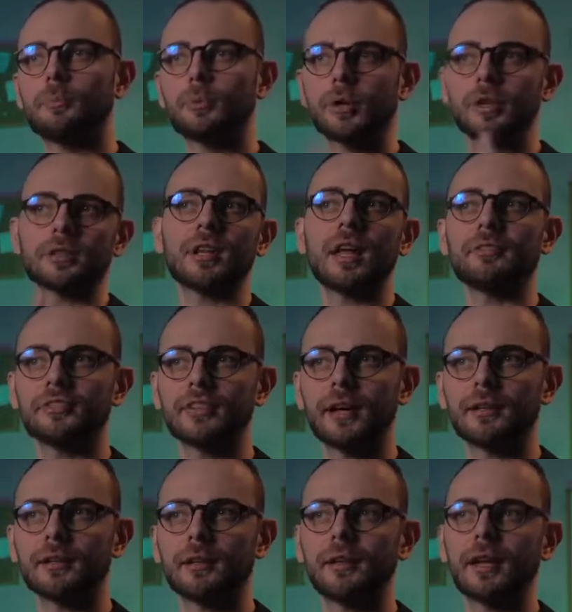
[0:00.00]
product life
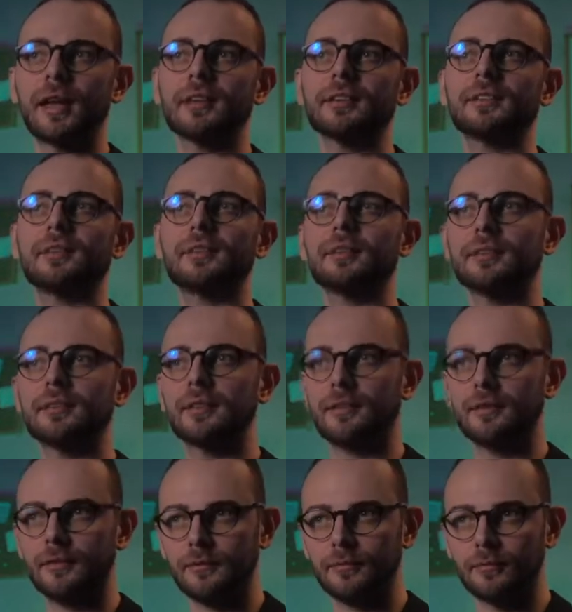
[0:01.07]
cycle analysis
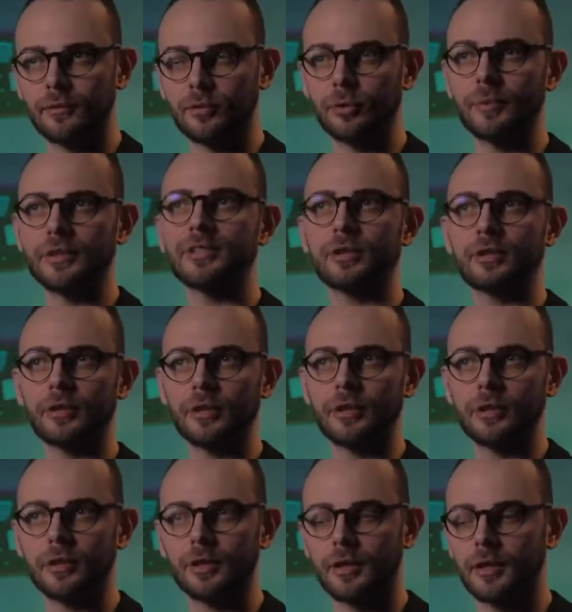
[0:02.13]
and through
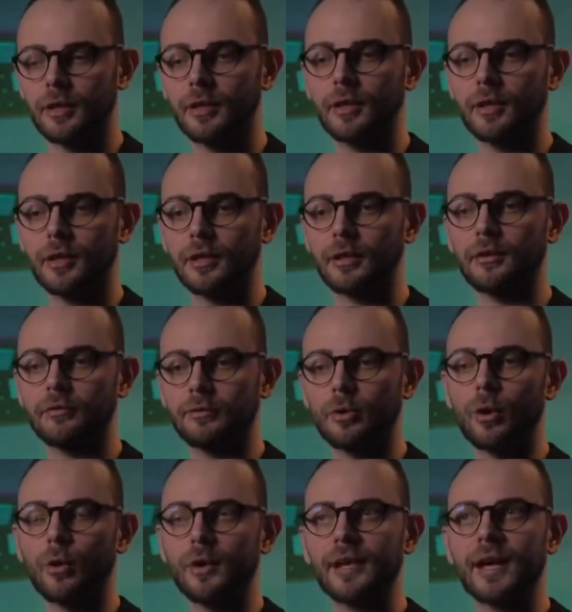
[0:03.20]
material
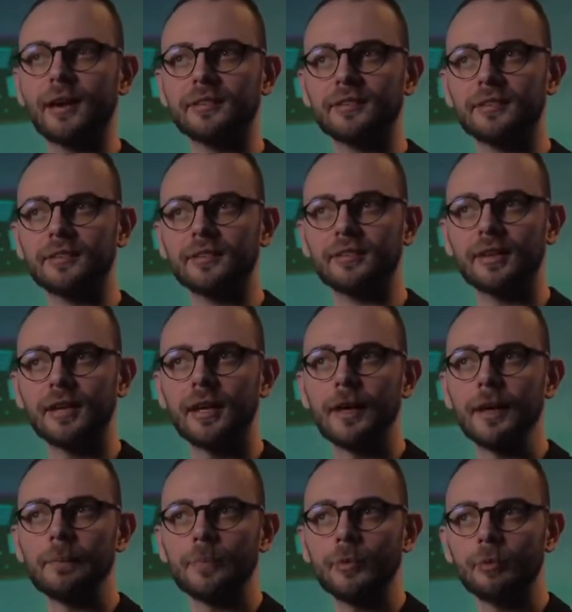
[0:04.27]
flow analysis,
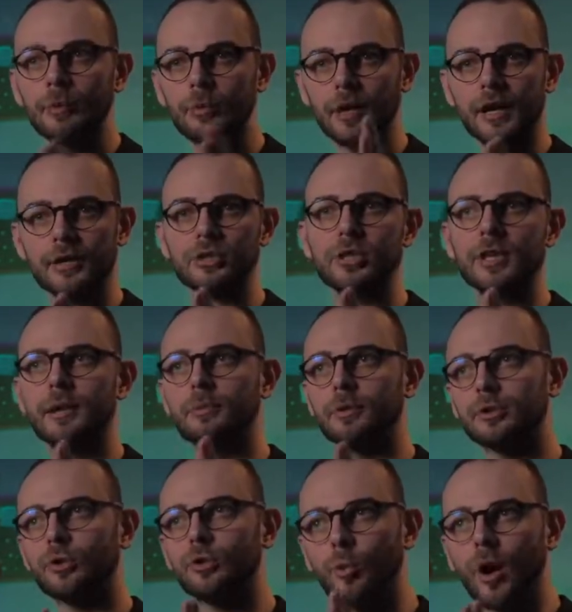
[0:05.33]
we were actually
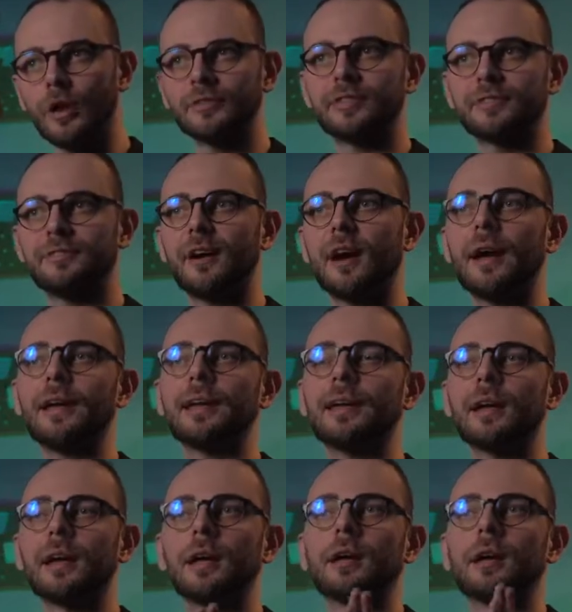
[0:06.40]
able to
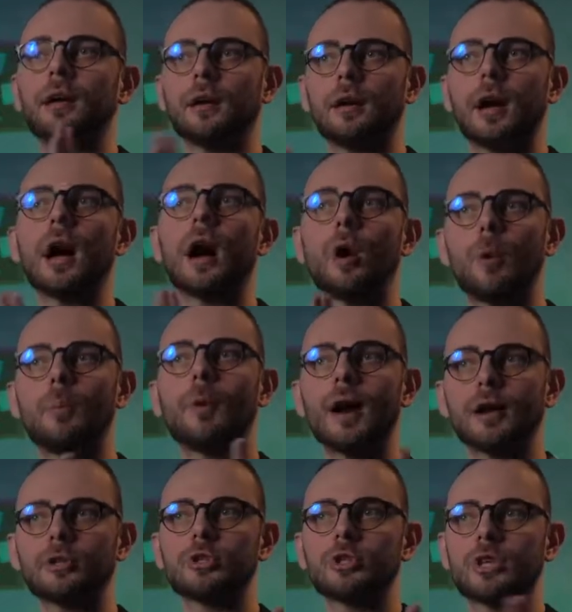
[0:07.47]
quantify how
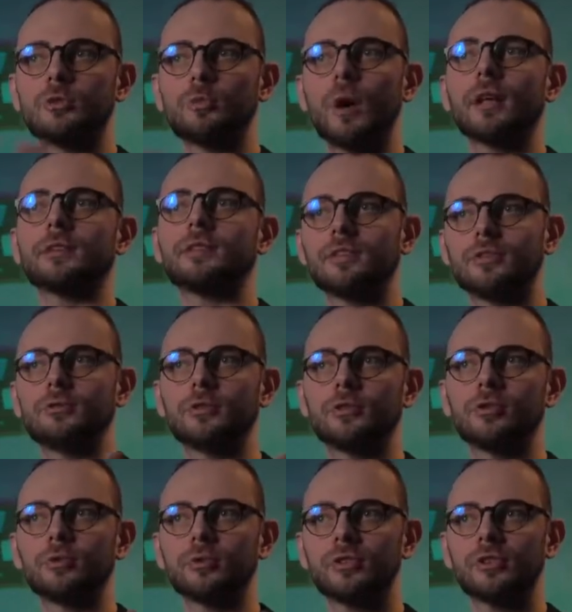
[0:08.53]
much and what it
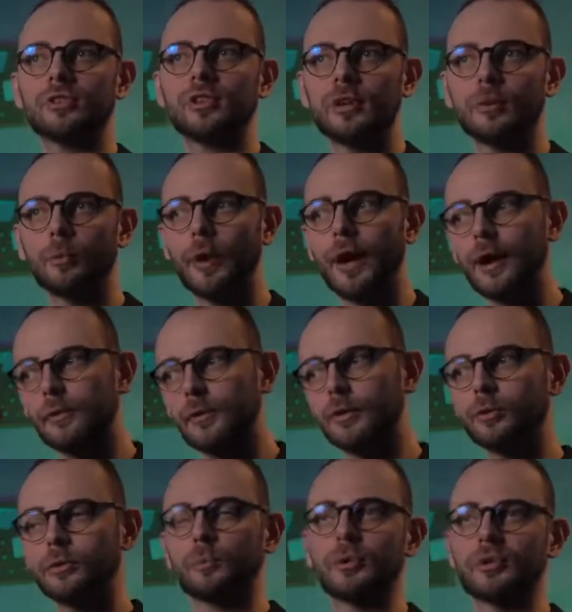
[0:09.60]
reduces and where we
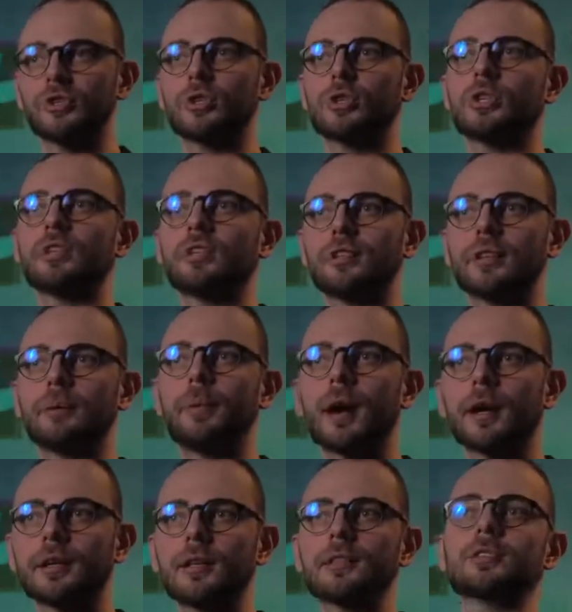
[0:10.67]
could position it in the
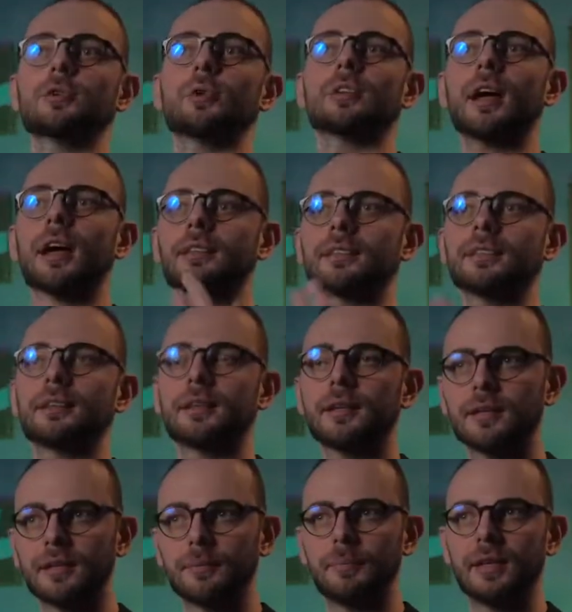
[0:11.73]
market so it has
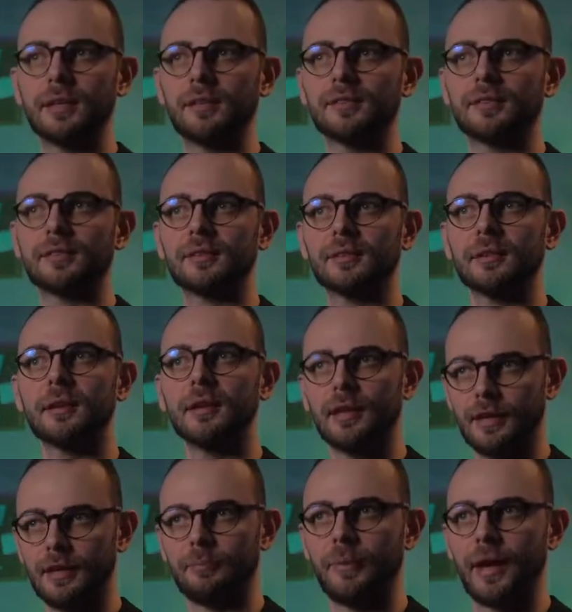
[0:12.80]
the biggest
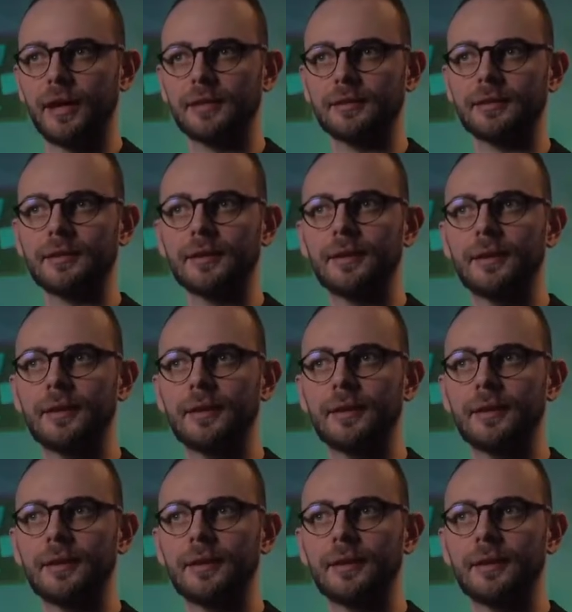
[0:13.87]
impact.